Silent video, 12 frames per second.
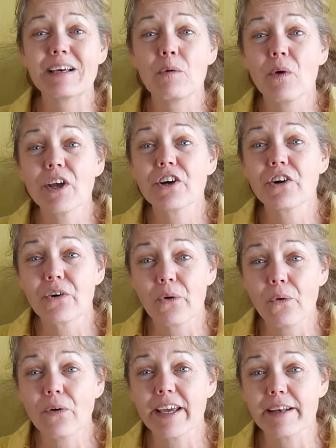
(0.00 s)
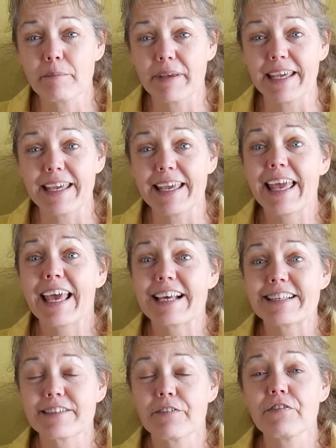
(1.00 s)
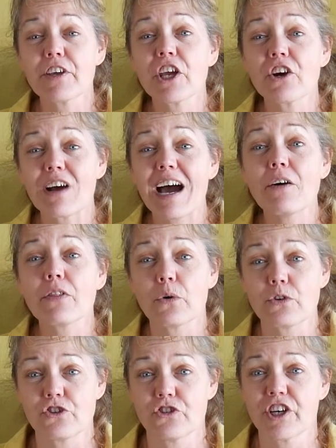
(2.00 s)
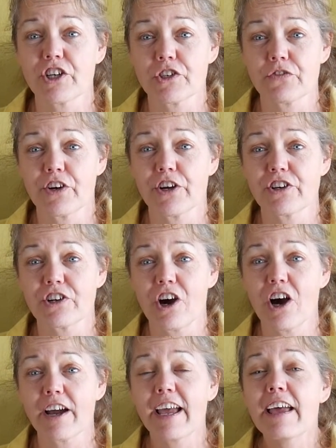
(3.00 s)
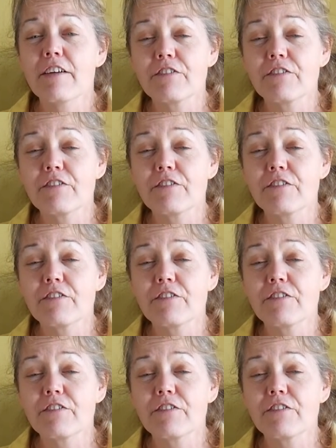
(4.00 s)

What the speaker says: What your goal can be is to figure out those triggers for your dog,